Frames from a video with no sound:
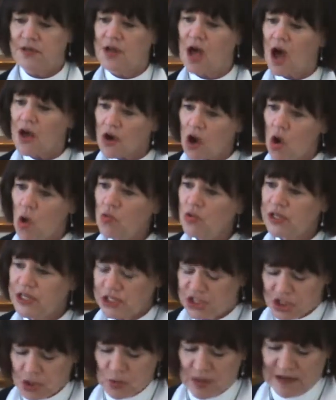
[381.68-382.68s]
Not
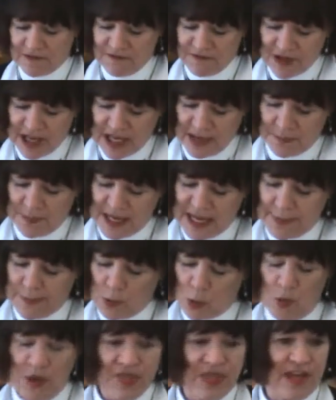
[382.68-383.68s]
only do we feed
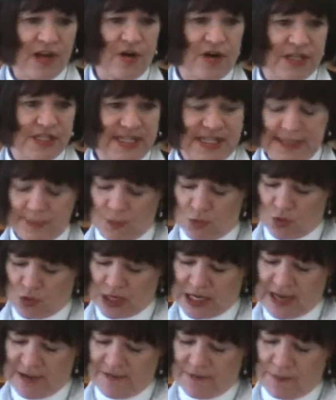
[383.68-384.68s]
people when they're in deep
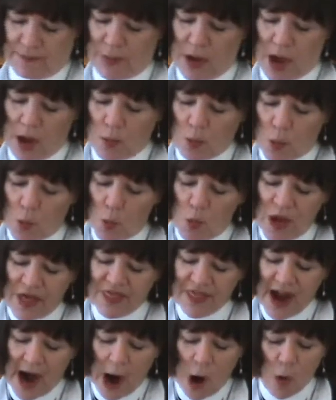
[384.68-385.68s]
grief, but
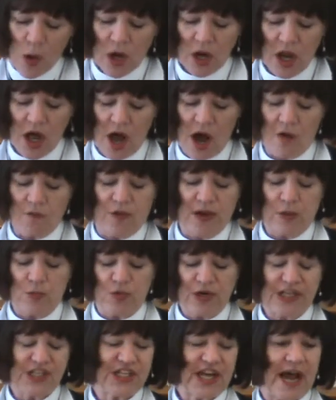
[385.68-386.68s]
with our love we
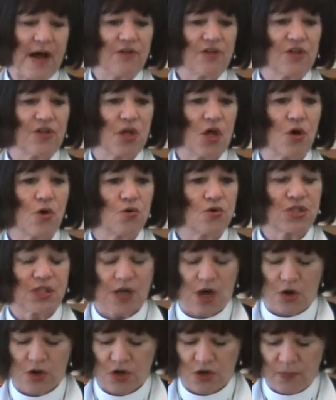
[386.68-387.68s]
reach out to those
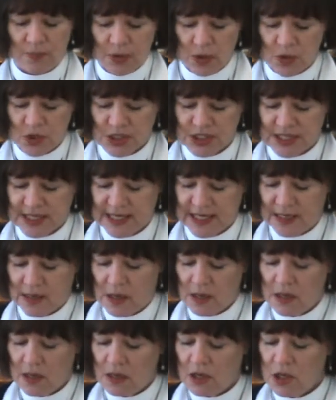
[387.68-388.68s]
in our
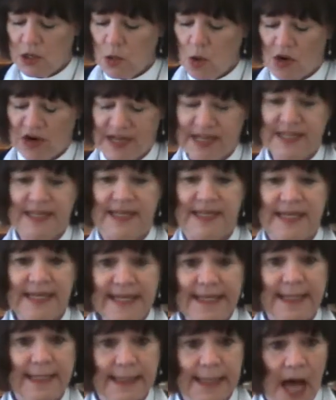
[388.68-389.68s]
community who are in
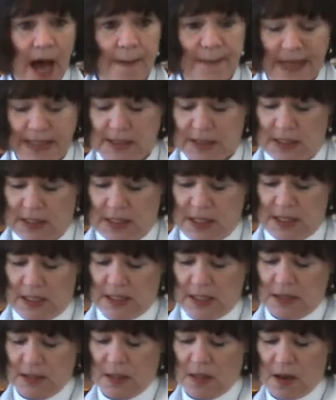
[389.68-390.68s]
economic
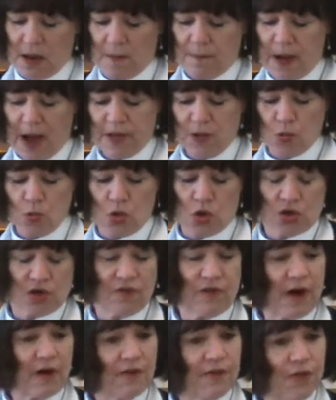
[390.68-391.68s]
need by the work
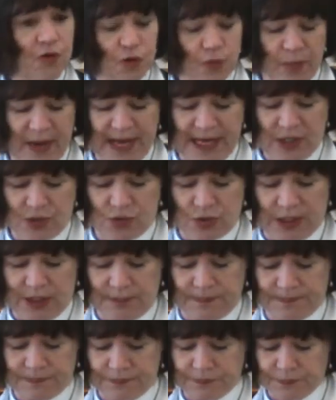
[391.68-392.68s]
of our food
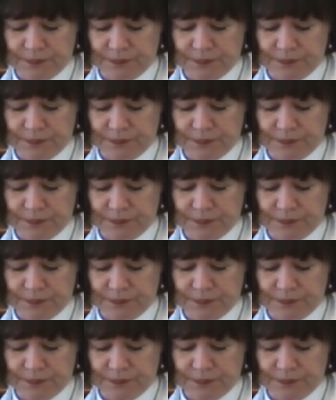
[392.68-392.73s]
pantry.